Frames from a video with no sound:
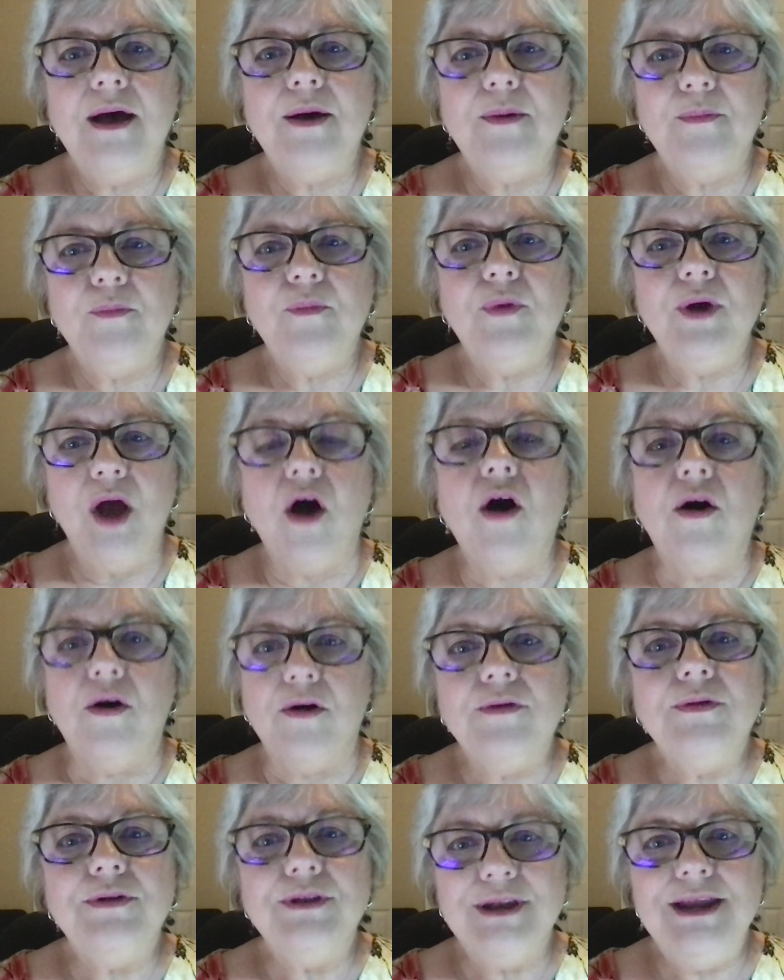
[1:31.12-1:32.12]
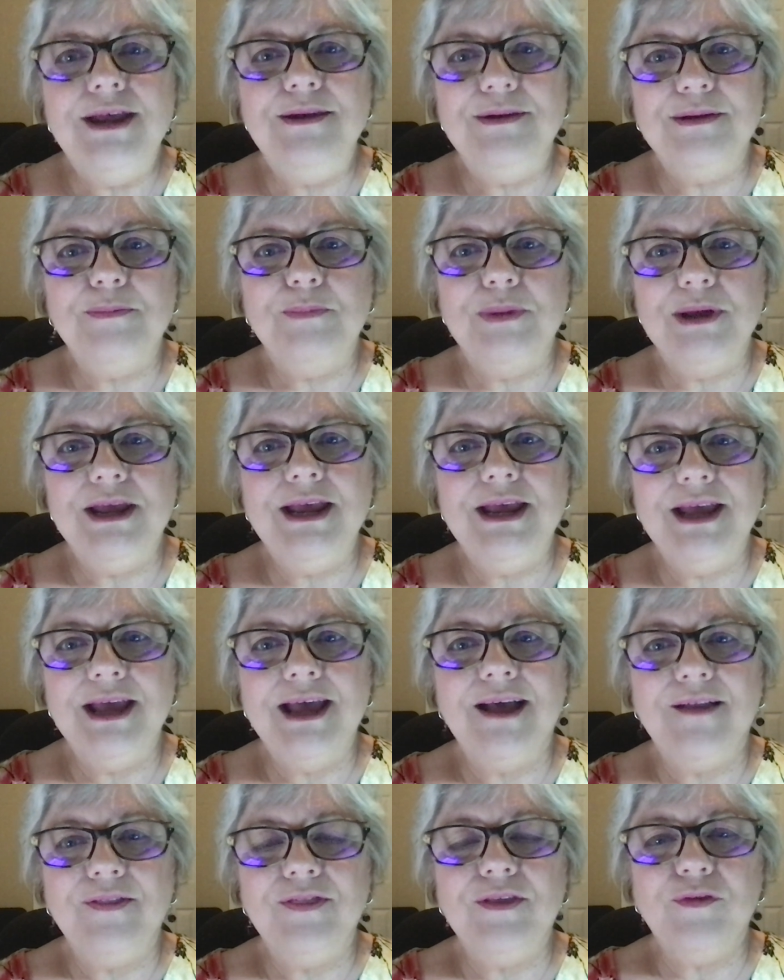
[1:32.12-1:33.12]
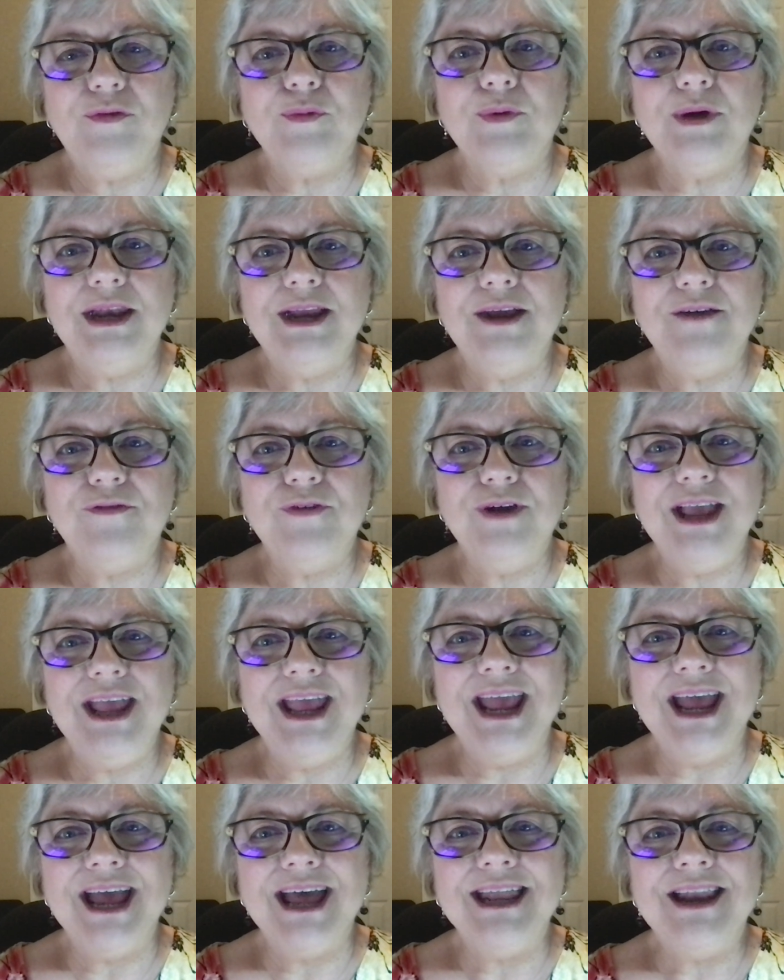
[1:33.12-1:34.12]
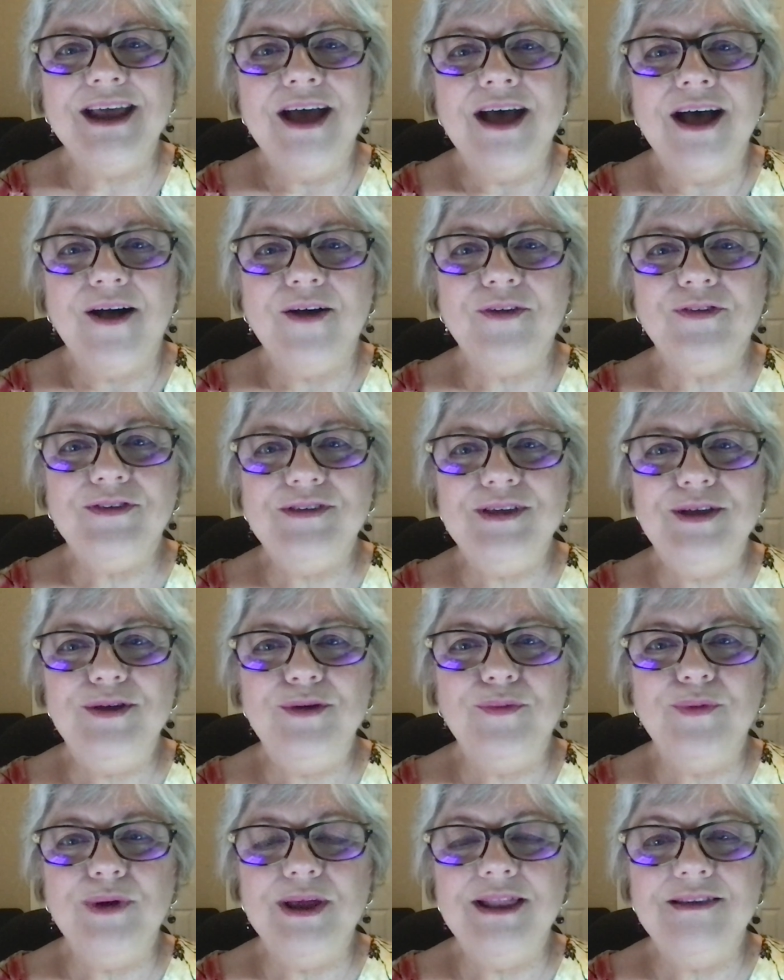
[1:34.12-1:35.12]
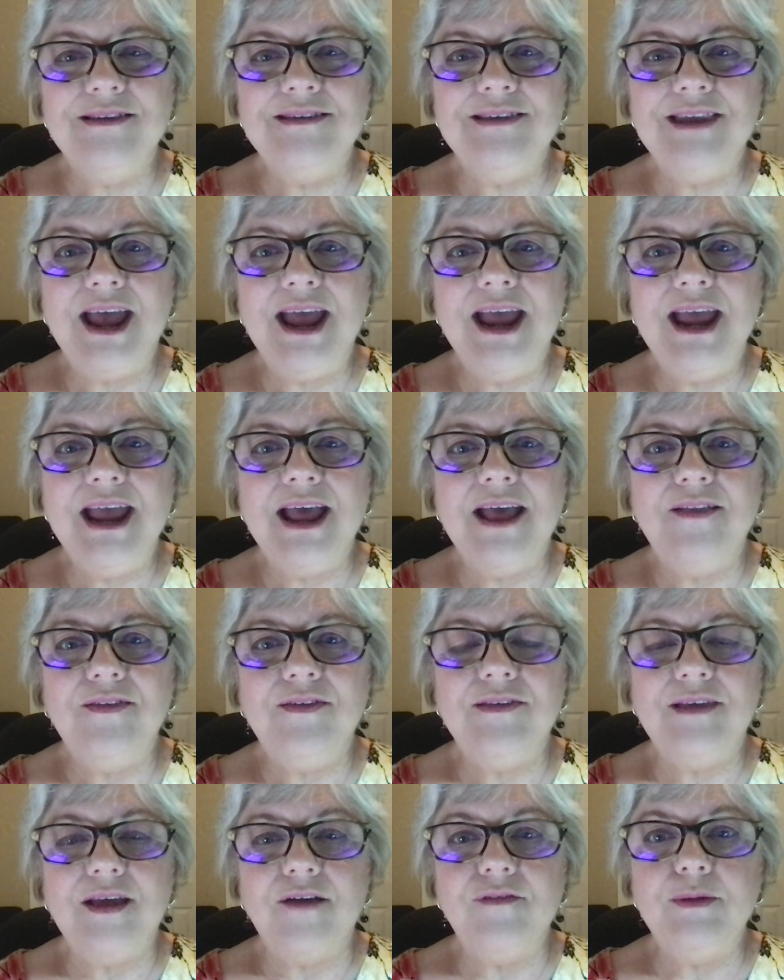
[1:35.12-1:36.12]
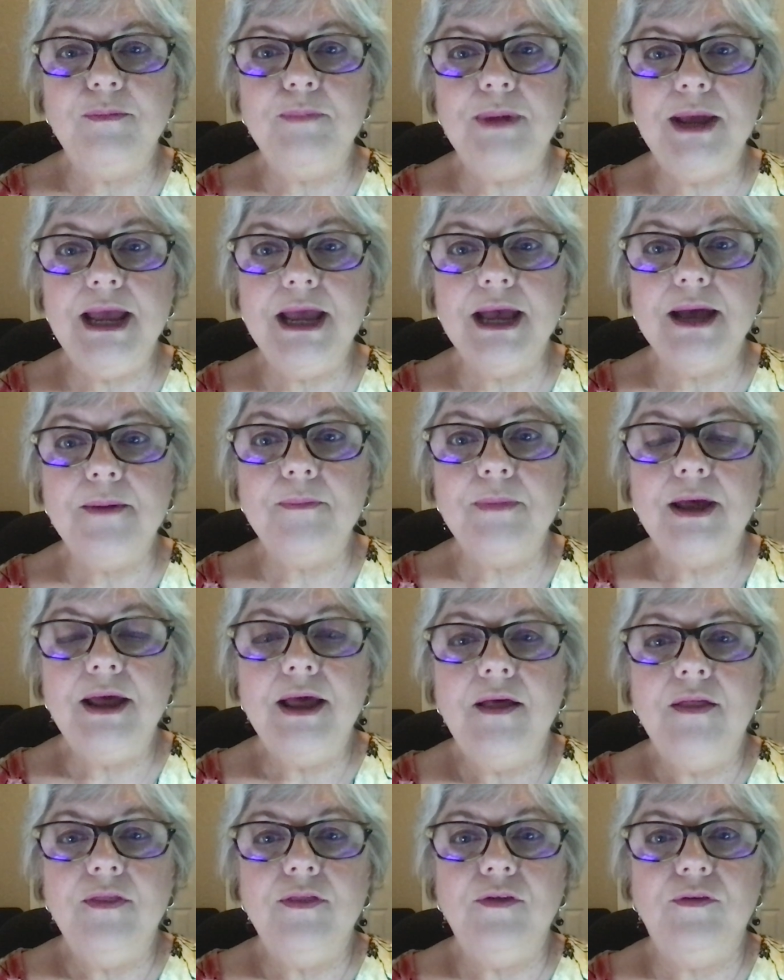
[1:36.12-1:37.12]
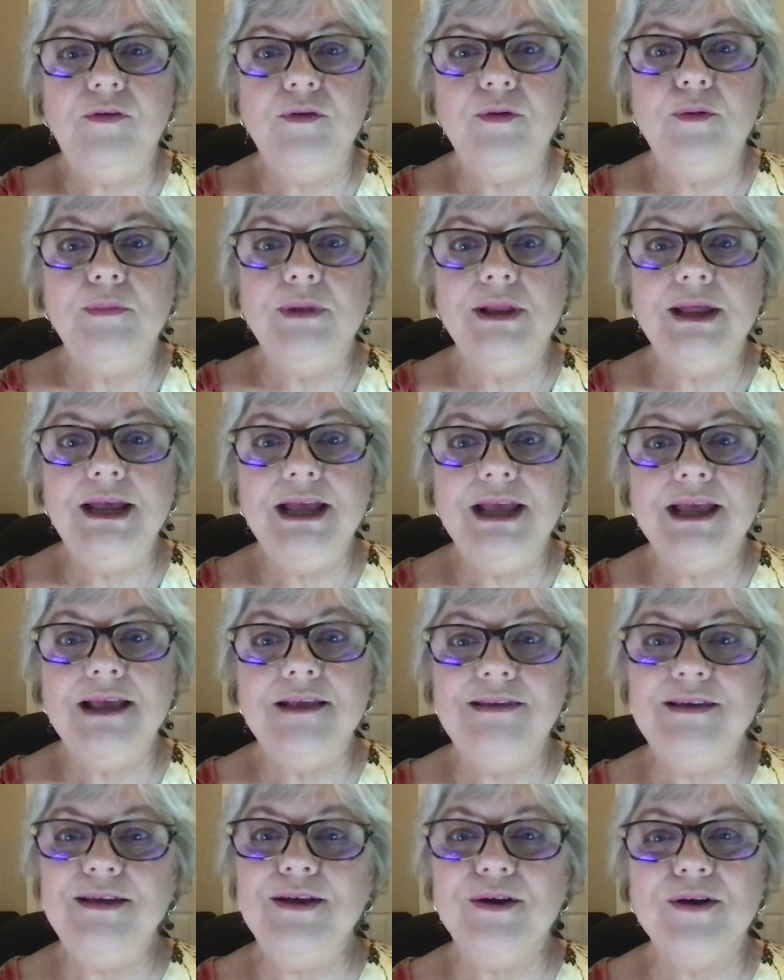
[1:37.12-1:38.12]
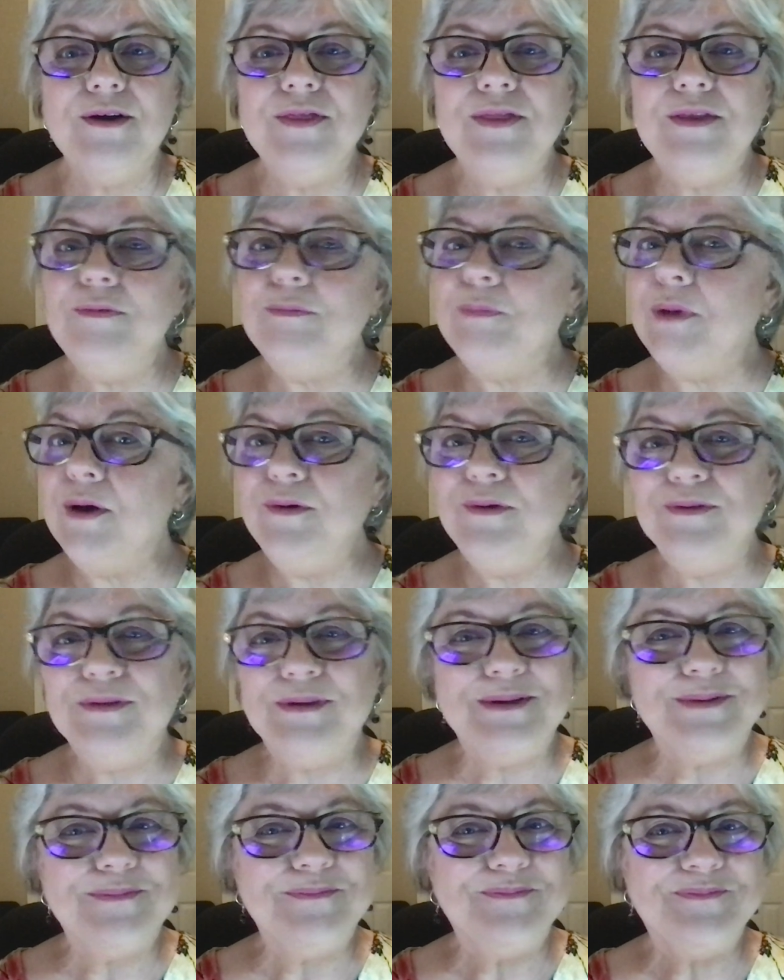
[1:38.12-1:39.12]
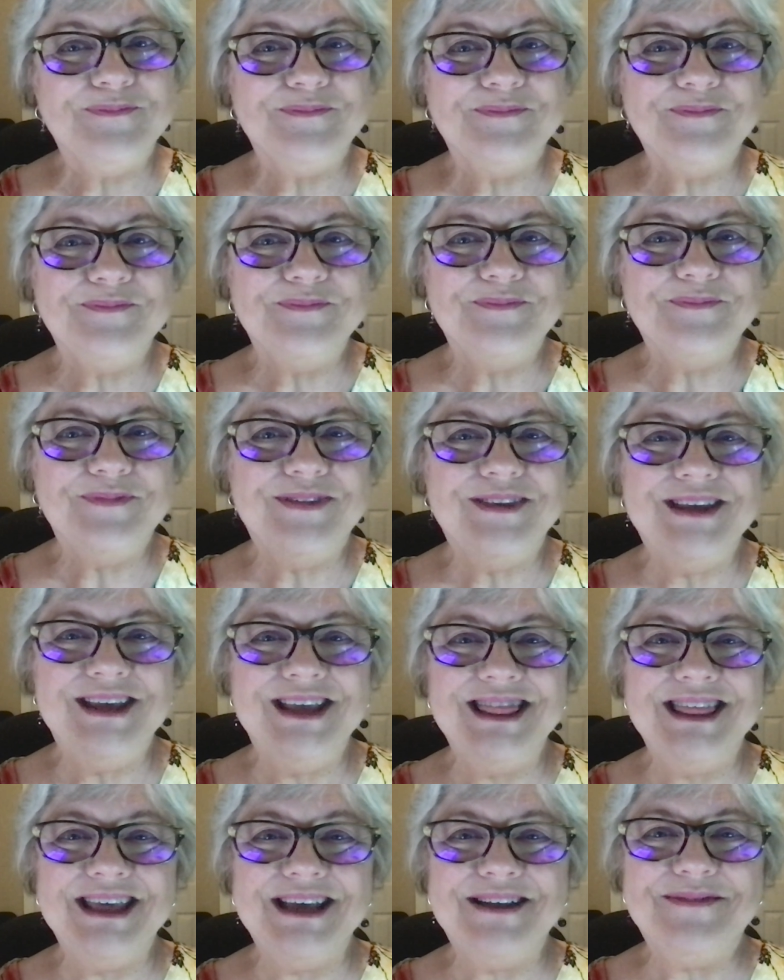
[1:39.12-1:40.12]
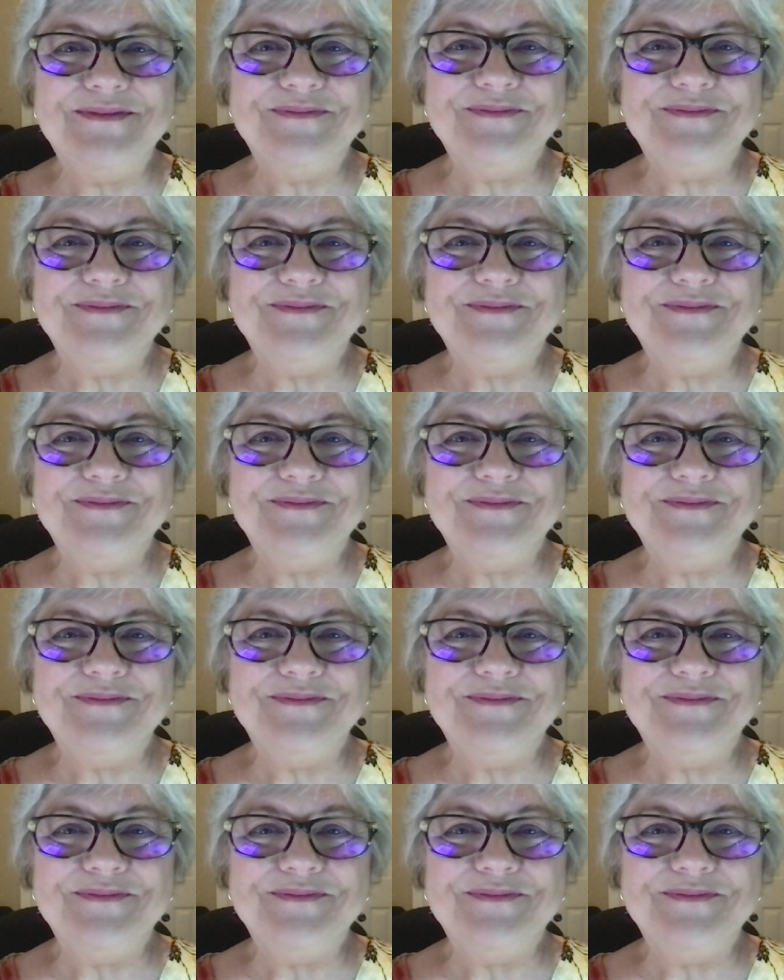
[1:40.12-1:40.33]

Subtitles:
we all need to be at this one if we can. I'll see you Wednesday at 7 p.m. The Zoom link is here on this post. See you then.